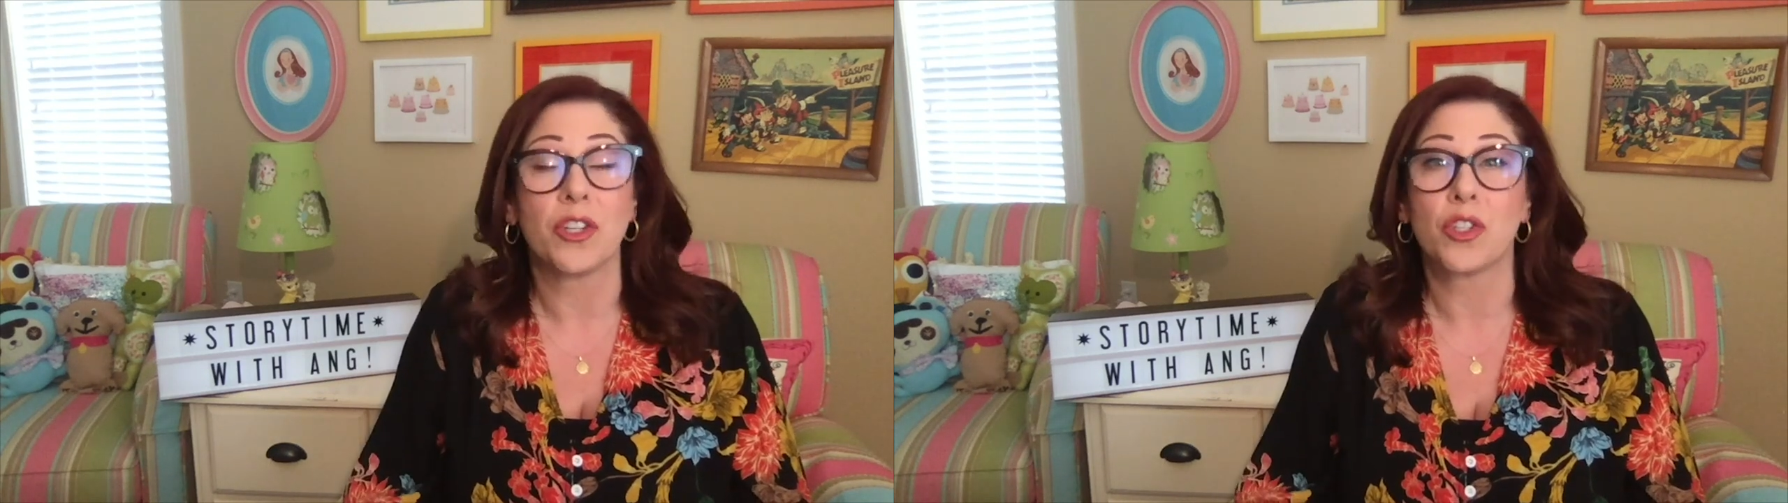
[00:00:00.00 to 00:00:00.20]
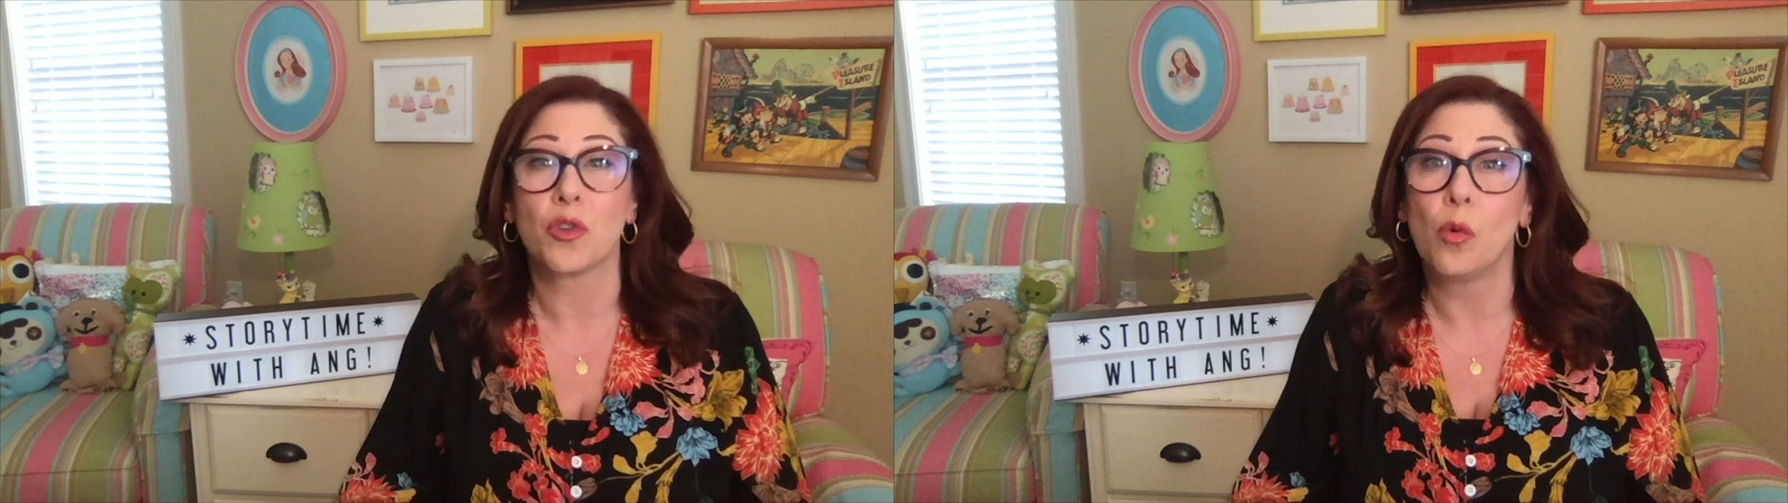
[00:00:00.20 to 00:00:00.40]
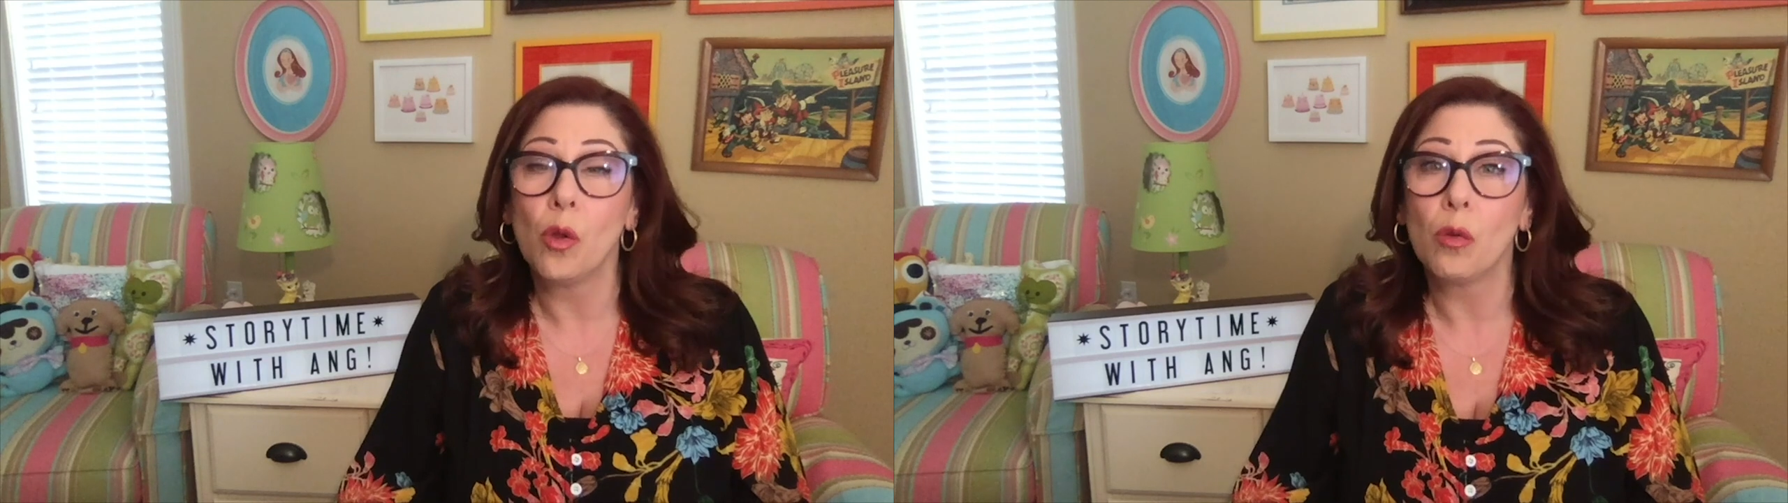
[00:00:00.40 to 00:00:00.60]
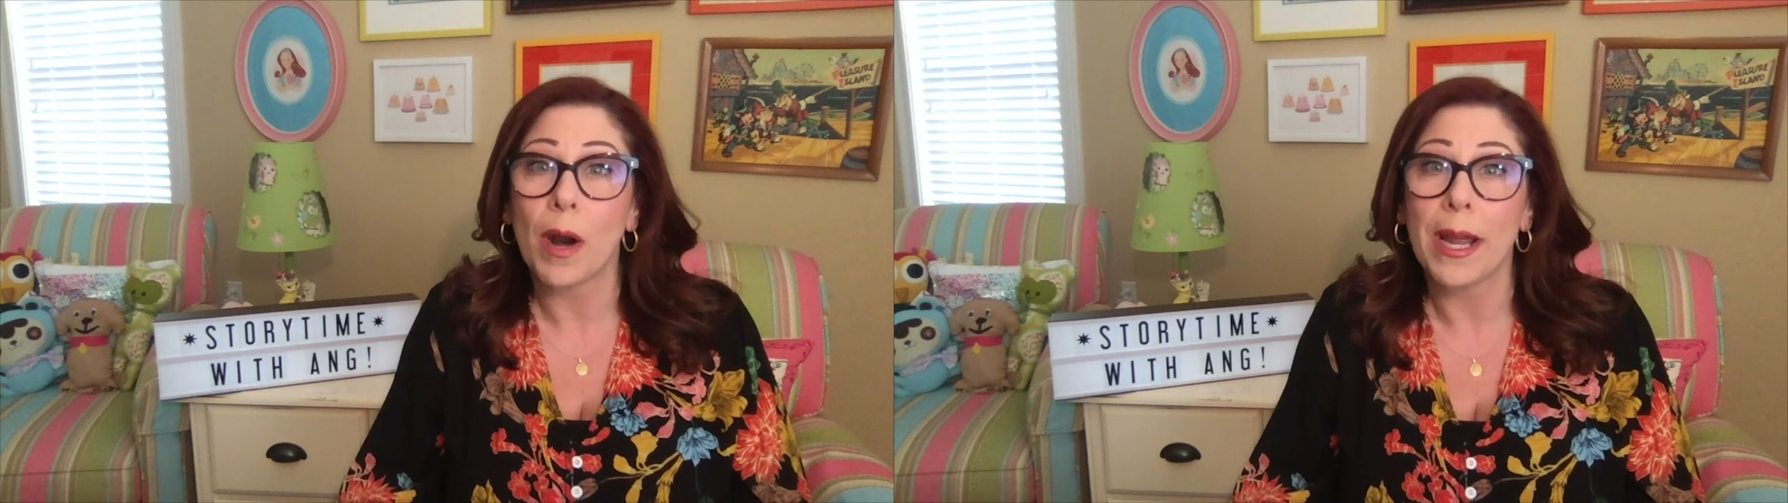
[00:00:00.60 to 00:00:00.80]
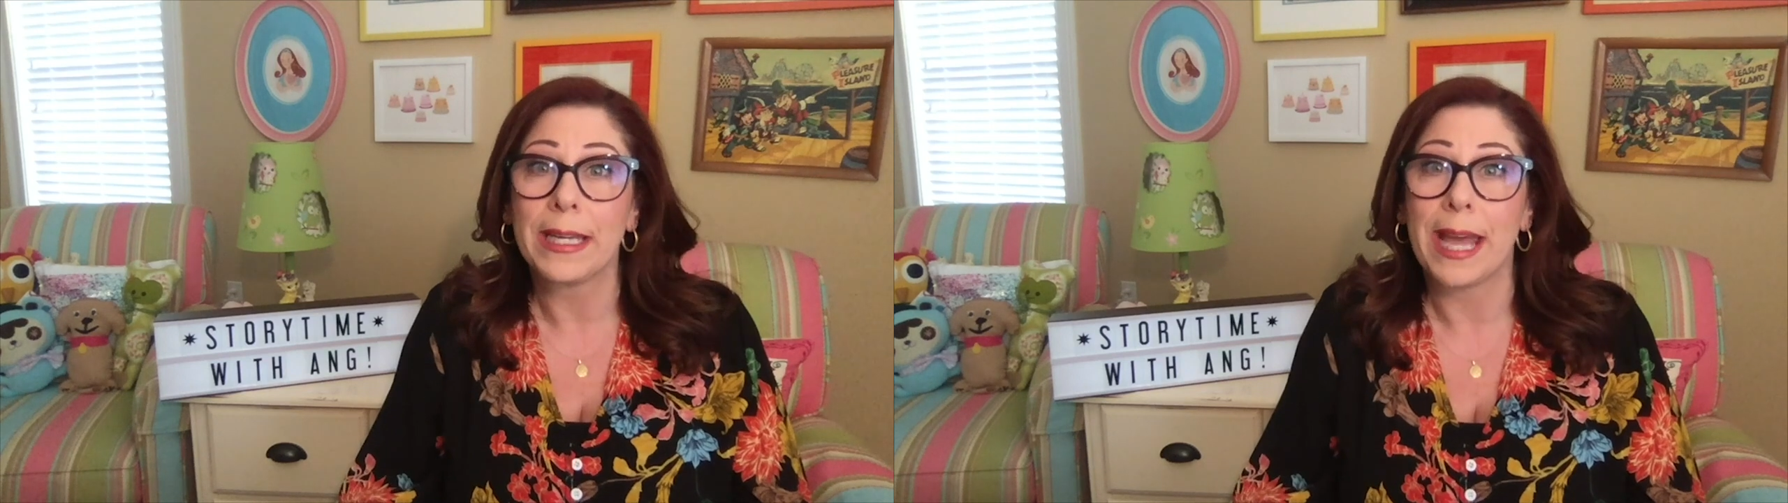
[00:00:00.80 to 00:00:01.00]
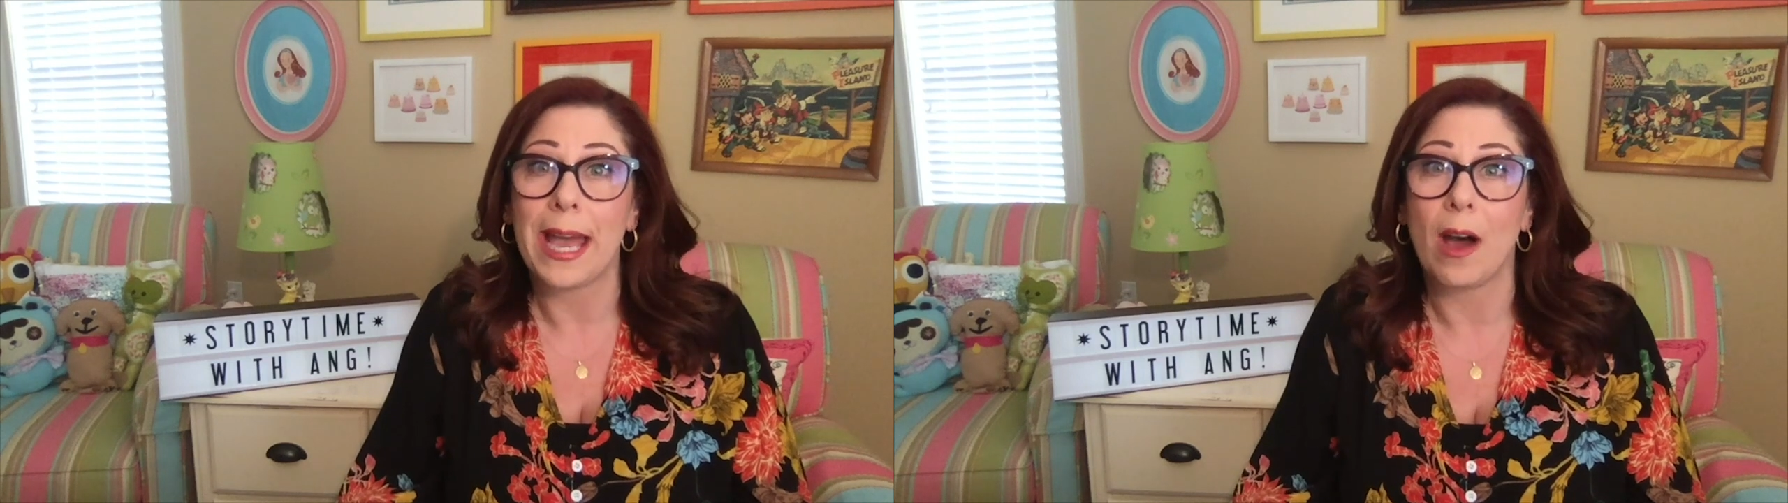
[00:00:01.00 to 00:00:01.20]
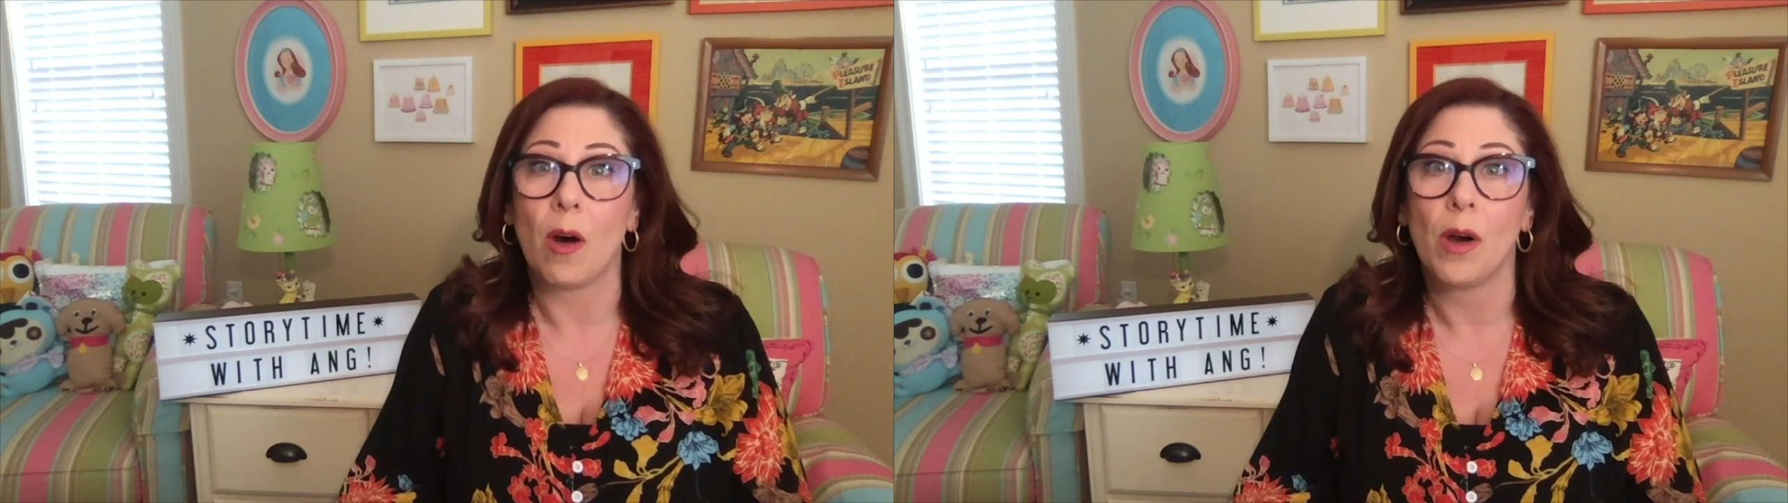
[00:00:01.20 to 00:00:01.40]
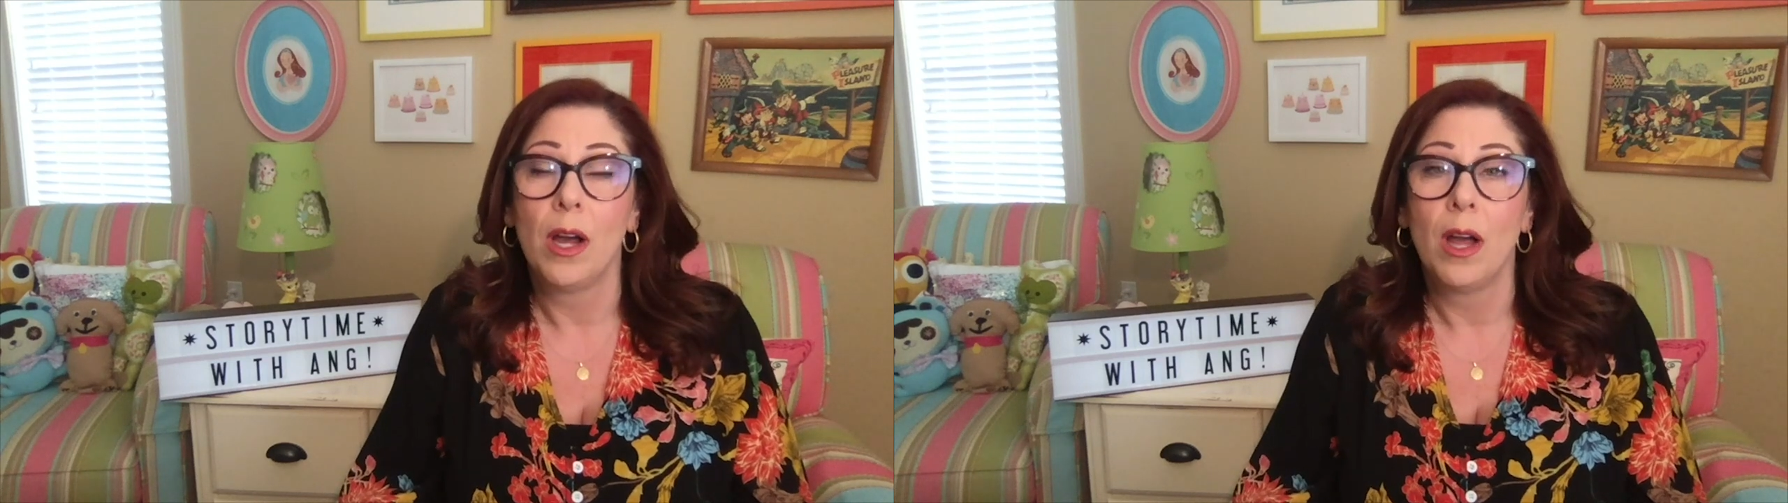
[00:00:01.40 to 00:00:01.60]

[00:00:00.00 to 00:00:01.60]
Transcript: school right now,